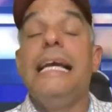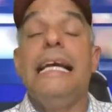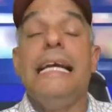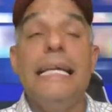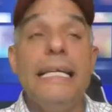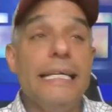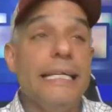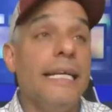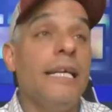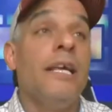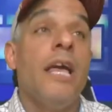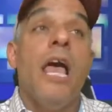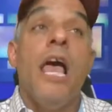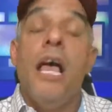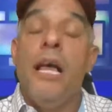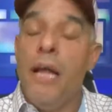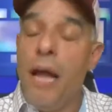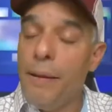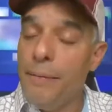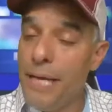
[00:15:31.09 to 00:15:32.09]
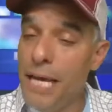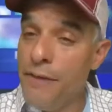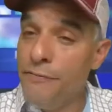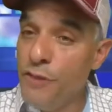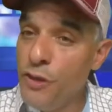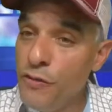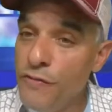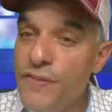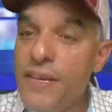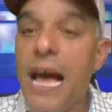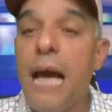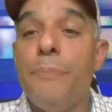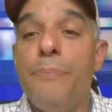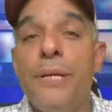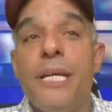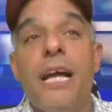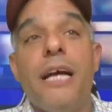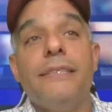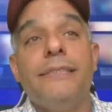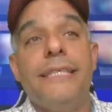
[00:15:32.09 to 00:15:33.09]
If you've not
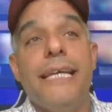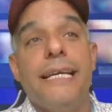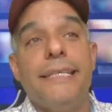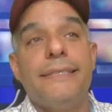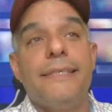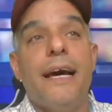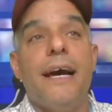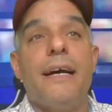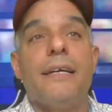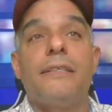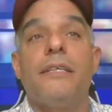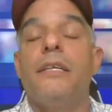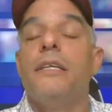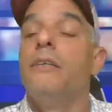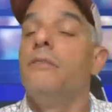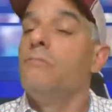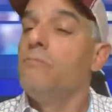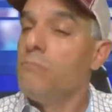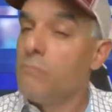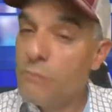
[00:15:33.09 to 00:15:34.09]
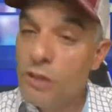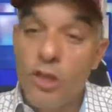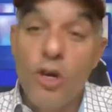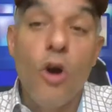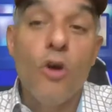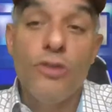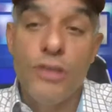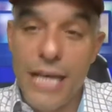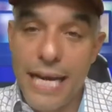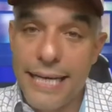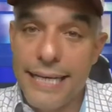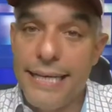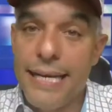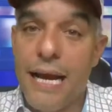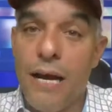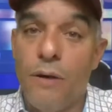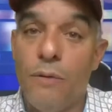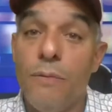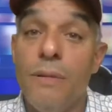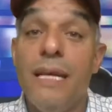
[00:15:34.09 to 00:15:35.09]
been on TikTok, go check it
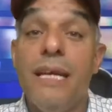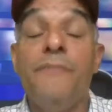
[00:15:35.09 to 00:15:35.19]
out.